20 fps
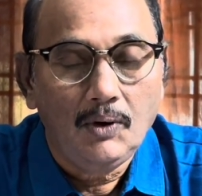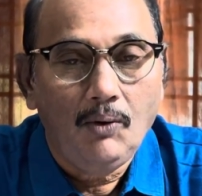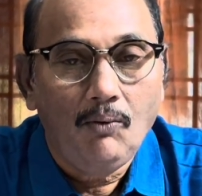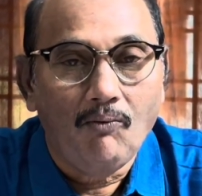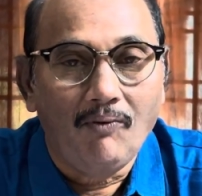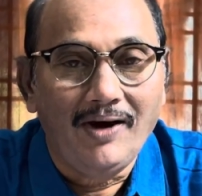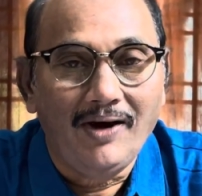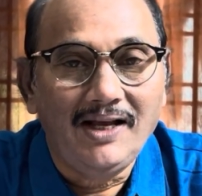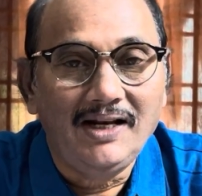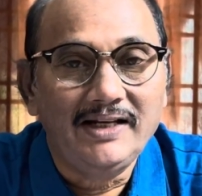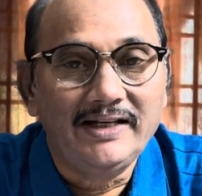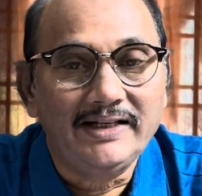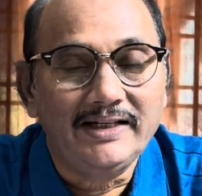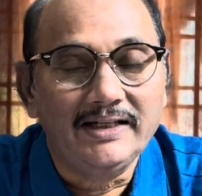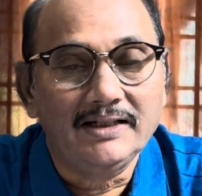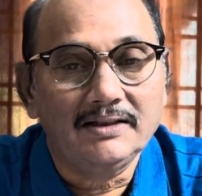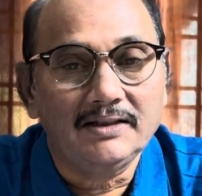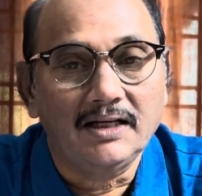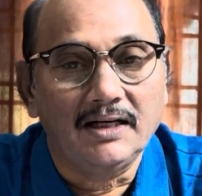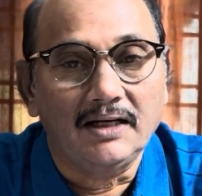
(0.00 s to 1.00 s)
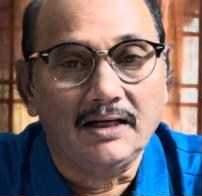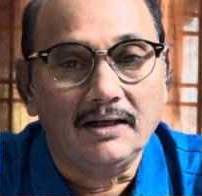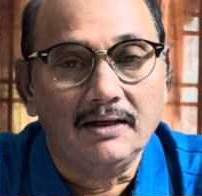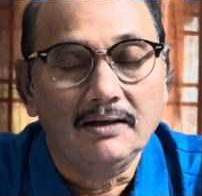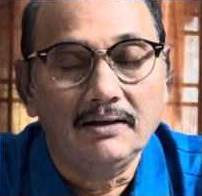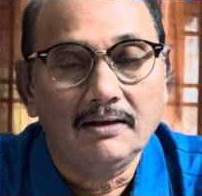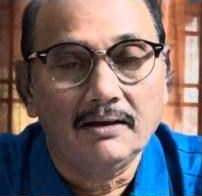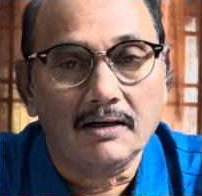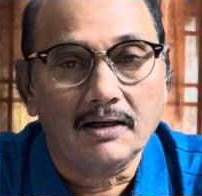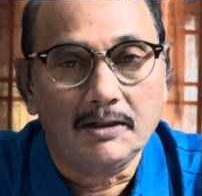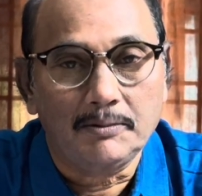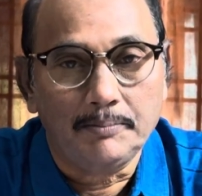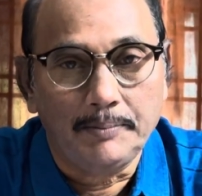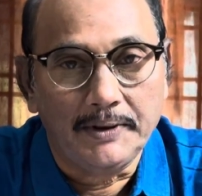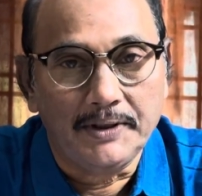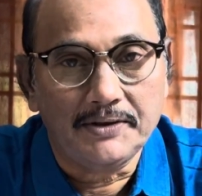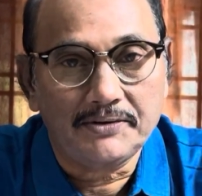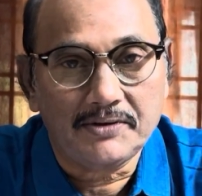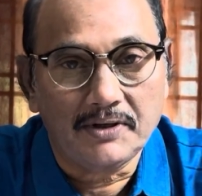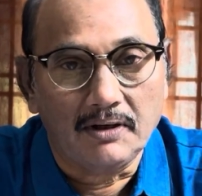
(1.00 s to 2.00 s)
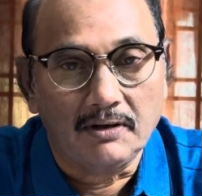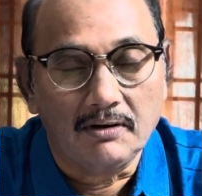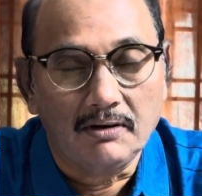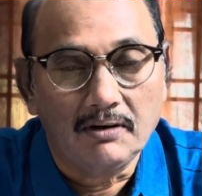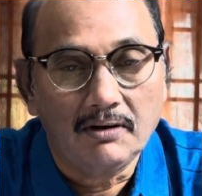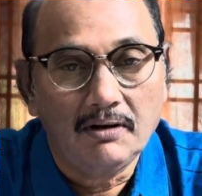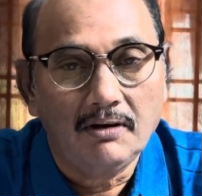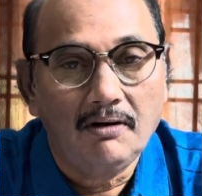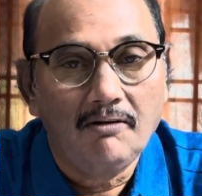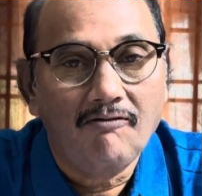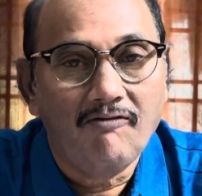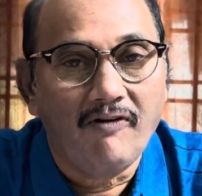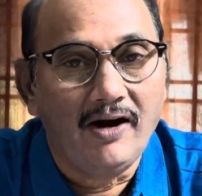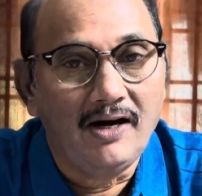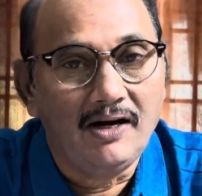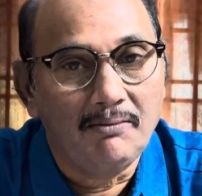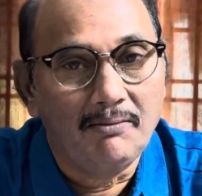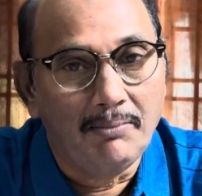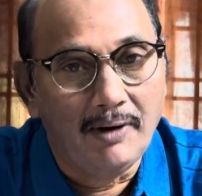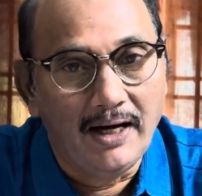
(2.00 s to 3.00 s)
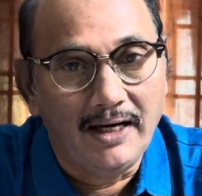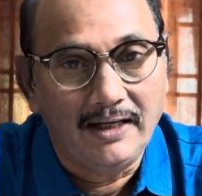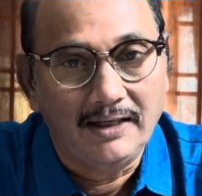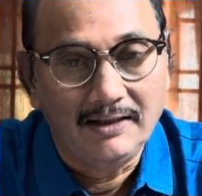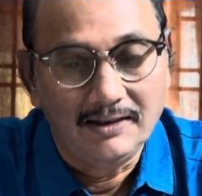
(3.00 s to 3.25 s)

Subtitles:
while hearing the writ petition filed by